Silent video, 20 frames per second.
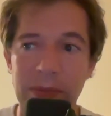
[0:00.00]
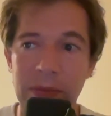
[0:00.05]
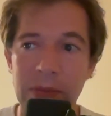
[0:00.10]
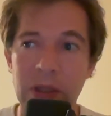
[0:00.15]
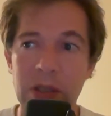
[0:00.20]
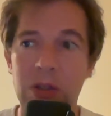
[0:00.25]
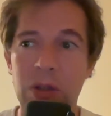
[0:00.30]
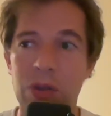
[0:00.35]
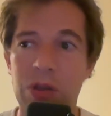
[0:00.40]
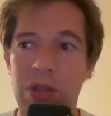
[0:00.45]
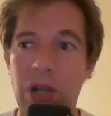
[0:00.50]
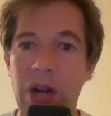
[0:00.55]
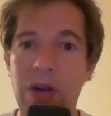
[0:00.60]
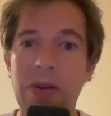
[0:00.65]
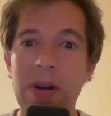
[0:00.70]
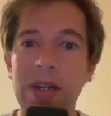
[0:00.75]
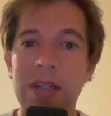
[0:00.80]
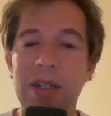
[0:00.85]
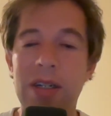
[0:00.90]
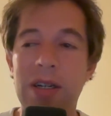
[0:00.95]
So
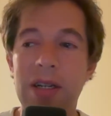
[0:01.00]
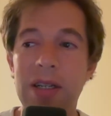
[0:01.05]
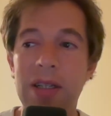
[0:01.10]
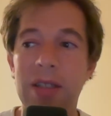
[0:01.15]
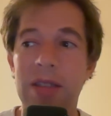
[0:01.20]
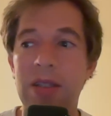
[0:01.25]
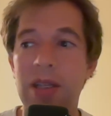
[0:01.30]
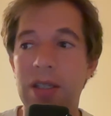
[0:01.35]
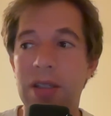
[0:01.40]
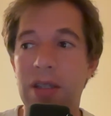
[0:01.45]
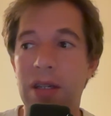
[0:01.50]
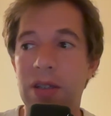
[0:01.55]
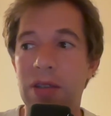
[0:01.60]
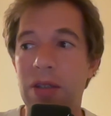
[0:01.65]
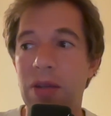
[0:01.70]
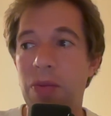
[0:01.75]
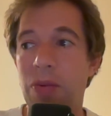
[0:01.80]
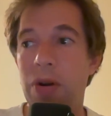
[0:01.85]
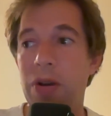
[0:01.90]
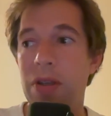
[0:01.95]
generation is
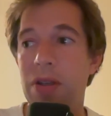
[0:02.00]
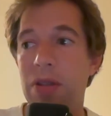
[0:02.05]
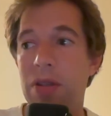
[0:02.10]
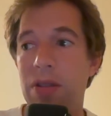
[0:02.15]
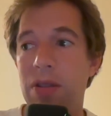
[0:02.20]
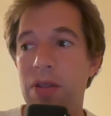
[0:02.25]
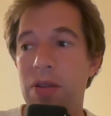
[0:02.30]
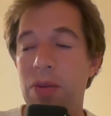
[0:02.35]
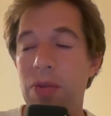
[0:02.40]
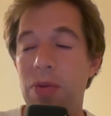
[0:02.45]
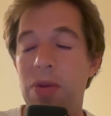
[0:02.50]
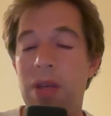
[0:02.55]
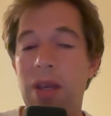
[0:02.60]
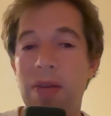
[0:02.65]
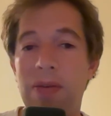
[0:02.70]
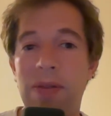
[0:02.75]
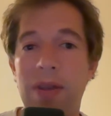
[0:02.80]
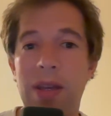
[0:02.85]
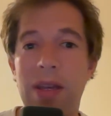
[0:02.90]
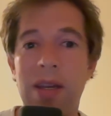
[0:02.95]
essentially where you
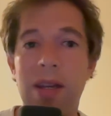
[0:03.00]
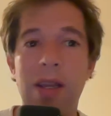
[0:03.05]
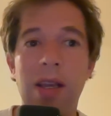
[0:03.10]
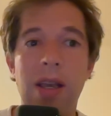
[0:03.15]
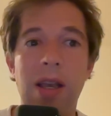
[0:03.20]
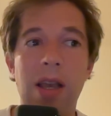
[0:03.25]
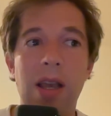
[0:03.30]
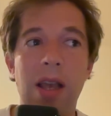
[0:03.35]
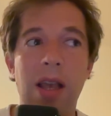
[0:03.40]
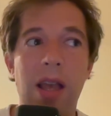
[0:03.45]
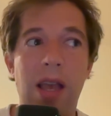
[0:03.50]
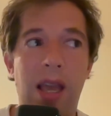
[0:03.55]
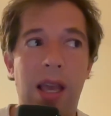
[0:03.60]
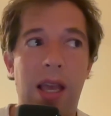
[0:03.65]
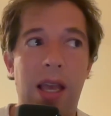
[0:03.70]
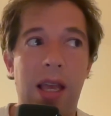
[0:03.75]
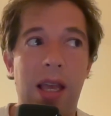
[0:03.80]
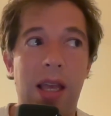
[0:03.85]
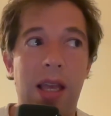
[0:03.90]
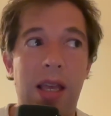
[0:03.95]
give it
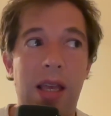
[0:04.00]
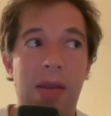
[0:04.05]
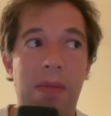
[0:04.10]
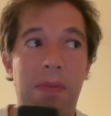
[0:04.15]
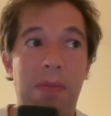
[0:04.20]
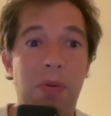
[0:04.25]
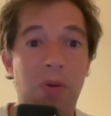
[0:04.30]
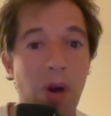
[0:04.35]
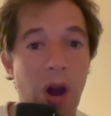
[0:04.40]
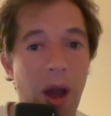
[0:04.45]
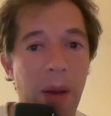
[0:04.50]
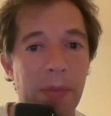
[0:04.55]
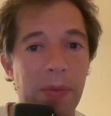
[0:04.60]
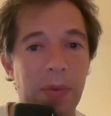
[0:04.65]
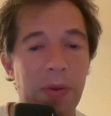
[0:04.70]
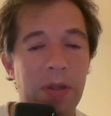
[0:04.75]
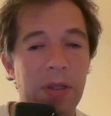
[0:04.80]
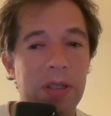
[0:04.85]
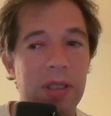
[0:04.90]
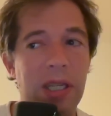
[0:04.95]
a prompt
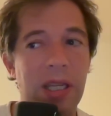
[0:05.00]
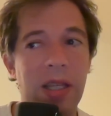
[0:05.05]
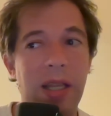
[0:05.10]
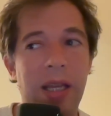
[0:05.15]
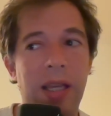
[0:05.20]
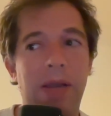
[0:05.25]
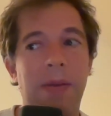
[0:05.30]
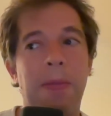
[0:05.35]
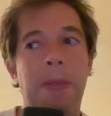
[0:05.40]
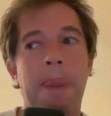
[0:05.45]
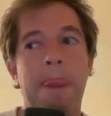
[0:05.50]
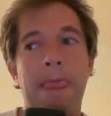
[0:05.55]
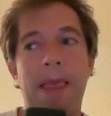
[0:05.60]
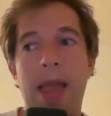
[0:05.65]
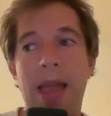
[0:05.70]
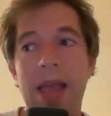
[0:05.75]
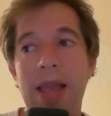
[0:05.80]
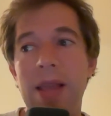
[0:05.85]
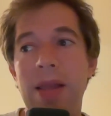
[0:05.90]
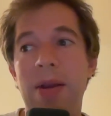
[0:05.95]
where you say like,
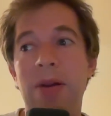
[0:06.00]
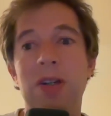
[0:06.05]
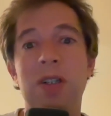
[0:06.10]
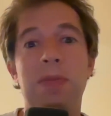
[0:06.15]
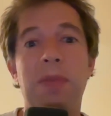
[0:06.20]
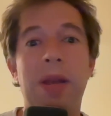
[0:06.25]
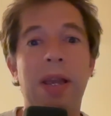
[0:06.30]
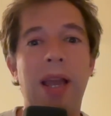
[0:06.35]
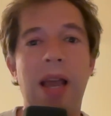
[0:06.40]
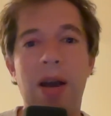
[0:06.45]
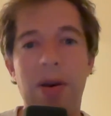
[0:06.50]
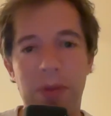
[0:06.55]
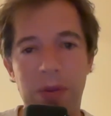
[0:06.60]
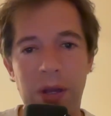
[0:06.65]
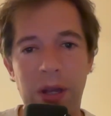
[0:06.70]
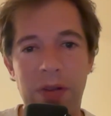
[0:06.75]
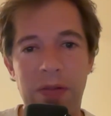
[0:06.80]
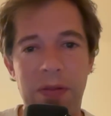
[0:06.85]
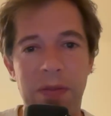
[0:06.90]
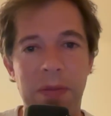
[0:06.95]
hey, here's my
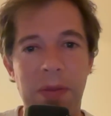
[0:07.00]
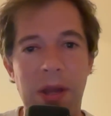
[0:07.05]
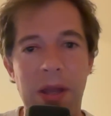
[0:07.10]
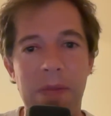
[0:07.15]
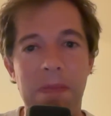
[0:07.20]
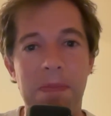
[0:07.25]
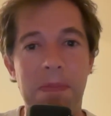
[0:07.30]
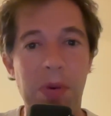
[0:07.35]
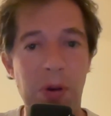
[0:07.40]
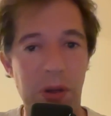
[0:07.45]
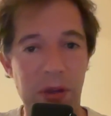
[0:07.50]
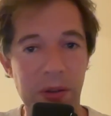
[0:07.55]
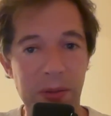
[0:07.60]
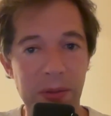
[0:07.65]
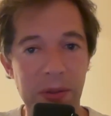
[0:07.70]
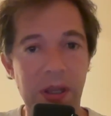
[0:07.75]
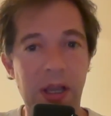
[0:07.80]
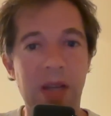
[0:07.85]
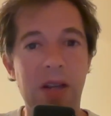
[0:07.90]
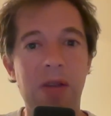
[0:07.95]
outline for my book.
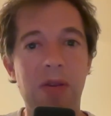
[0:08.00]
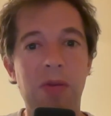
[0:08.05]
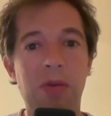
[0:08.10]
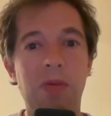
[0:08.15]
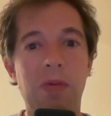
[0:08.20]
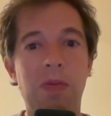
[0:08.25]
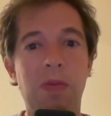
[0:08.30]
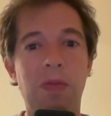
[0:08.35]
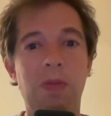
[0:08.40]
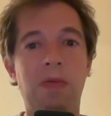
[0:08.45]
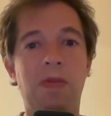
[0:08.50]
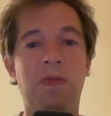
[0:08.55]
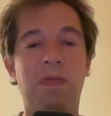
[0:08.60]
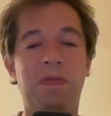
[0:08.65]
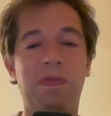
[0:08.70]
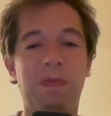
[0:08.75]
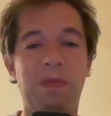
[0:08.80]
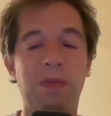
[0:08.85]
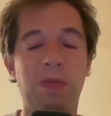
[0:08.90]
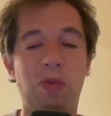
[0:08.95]
Can you
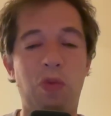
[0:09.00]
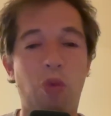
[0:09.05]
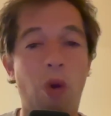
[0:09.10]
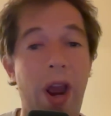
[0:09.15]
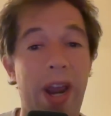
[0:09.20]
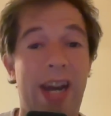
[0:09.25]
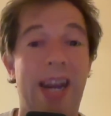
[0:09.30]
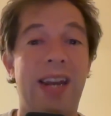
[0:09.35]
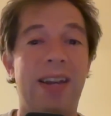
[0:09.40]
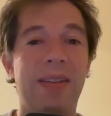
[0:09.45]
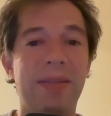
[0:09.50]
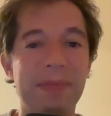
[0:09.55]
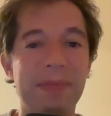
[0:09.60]
write it?